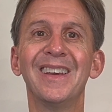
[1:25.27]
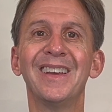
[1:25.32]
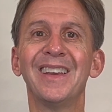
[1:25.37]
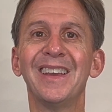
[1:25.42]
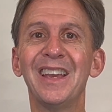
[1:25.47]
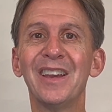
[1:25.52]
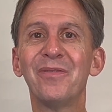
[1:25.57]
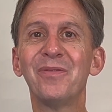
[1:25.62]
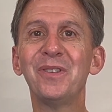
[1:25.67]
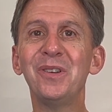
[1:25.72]

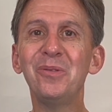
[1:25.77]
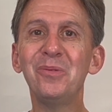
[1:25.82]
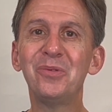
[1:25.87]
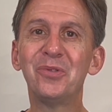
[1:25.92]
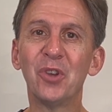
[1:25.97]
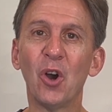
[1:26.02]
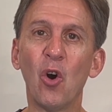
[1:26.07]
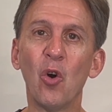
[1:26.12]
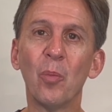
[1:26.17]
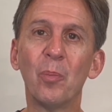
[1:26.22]
if you
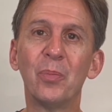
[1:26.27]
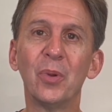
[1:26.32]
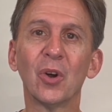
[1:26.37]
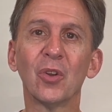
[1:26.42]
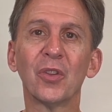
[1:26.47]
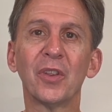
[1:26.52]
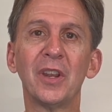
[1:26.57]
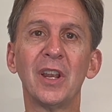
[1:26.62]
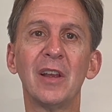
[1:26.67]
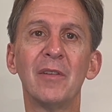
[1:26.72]
don't build
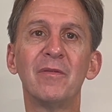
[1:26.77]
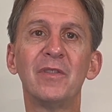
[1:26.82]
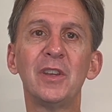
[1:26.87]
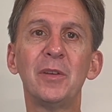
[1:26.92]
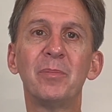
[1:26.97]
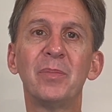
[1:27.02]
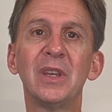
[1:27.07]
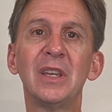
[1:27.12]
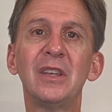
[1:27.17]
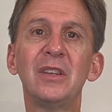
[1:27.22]
an
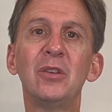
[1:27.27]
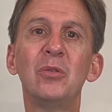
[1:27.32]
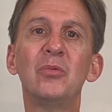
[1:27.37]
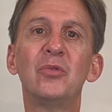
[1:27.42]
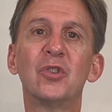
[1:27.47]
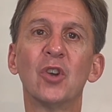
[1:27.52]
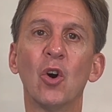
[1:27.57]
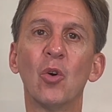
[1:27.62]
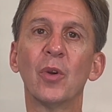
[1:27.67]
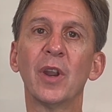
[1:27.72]
MVP, you
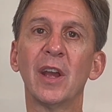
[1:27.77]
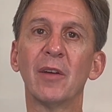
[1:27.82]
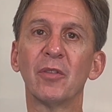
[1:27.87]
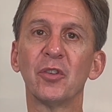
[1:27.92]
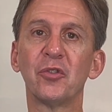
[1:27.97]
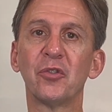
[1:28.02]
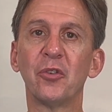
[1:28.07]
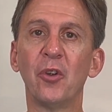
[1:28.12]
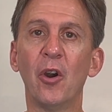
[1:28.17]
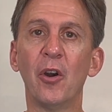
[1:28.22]
don't have a
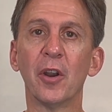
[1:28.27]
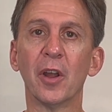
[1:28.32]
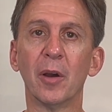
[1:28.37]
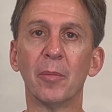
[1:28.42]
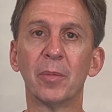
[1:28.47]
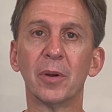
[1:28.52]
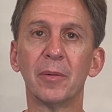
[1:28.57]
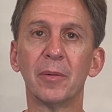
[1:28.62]
startup.